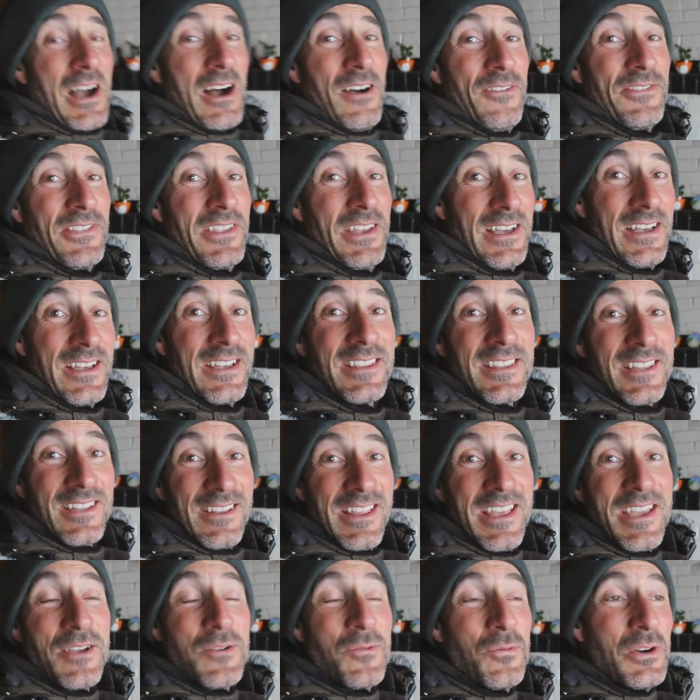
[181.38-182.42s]
off the
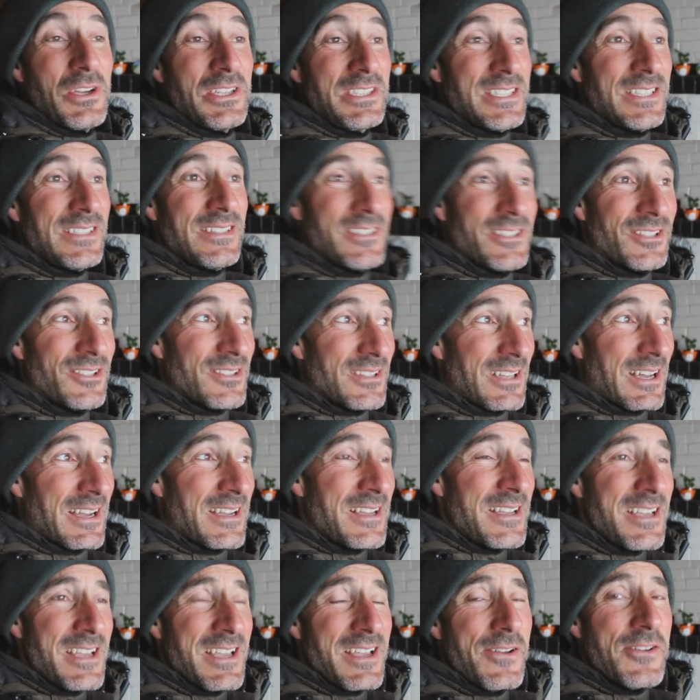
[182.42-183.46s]
lake was a little,
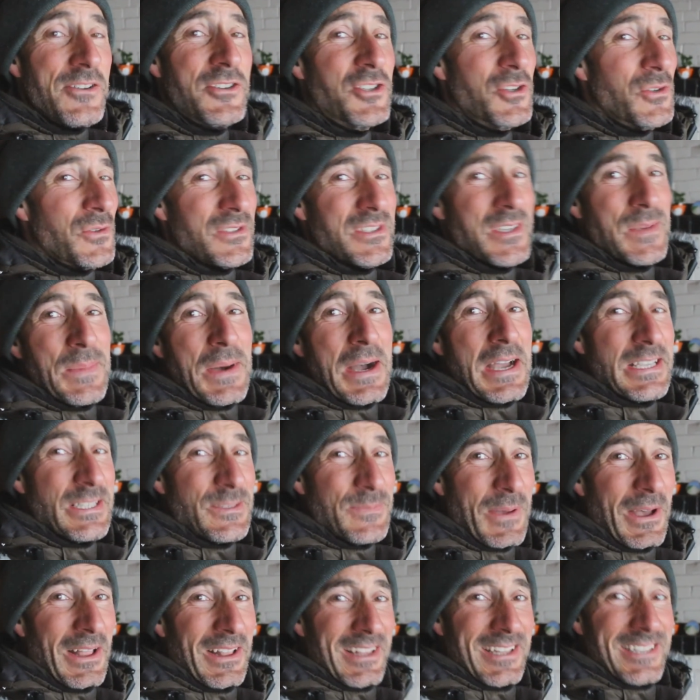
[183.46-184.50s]
it was shooting some ice
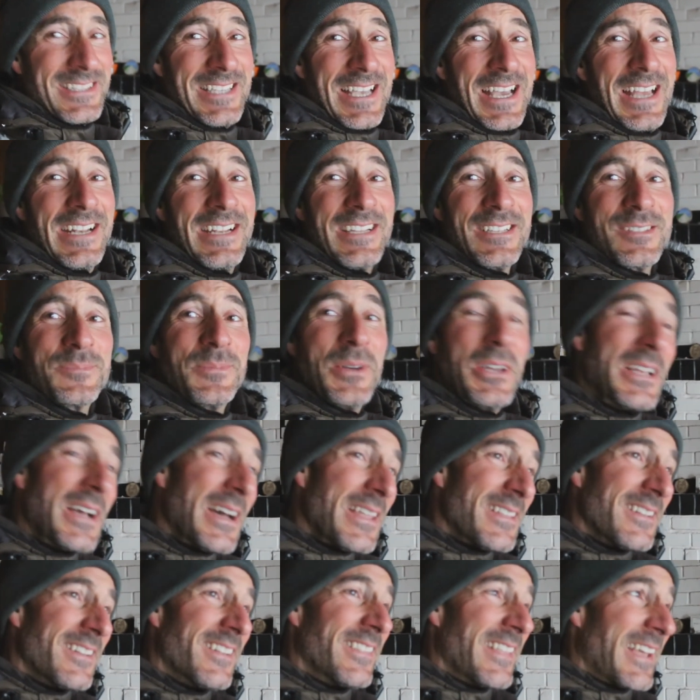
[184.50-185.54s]
pellets at us, but
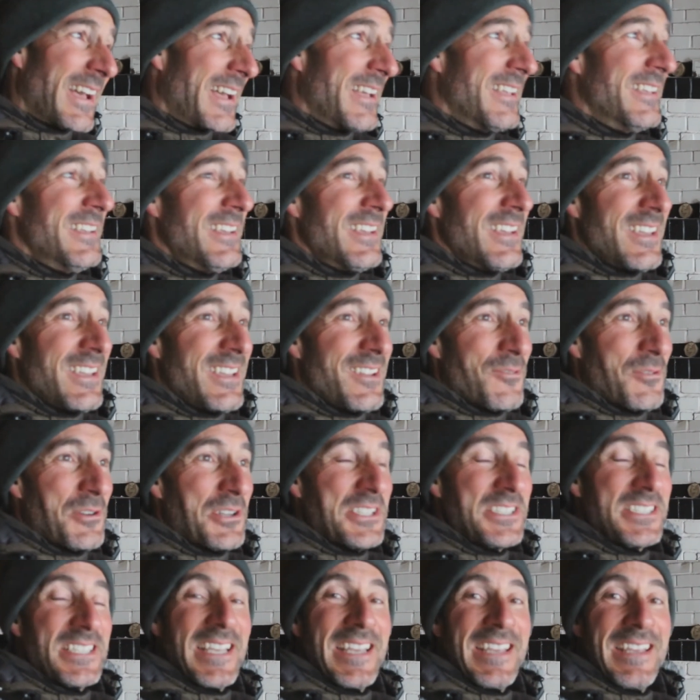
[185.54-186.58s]
other than that, it
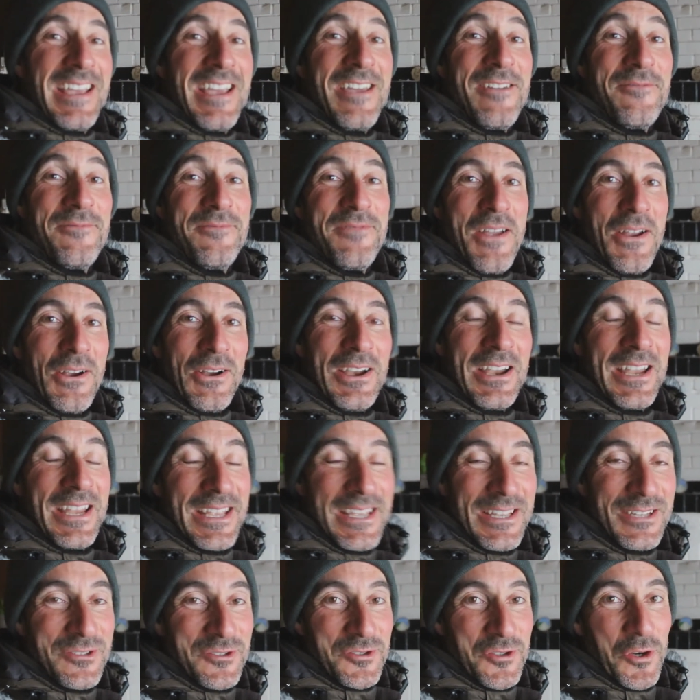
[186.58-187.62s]
was a very
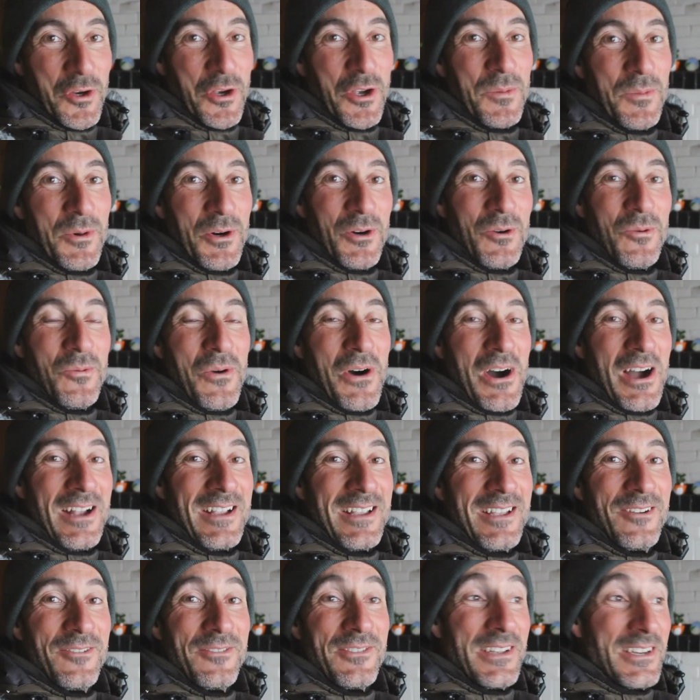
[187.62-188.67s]
enjoyable
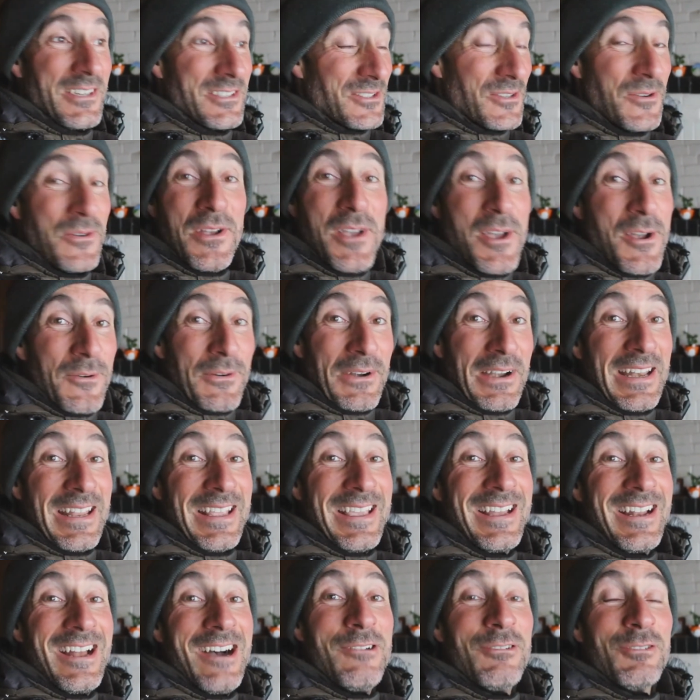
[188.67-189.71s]
walk out there. So ready to
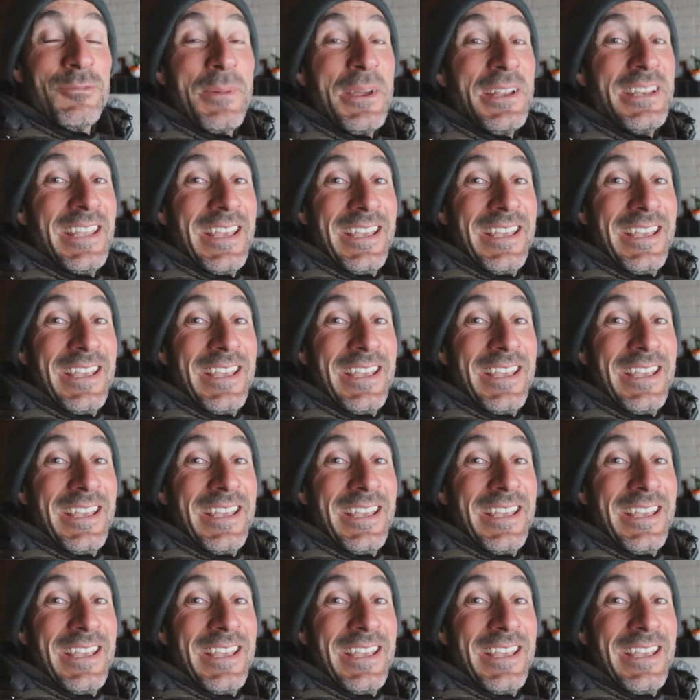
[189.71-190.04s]
get on with my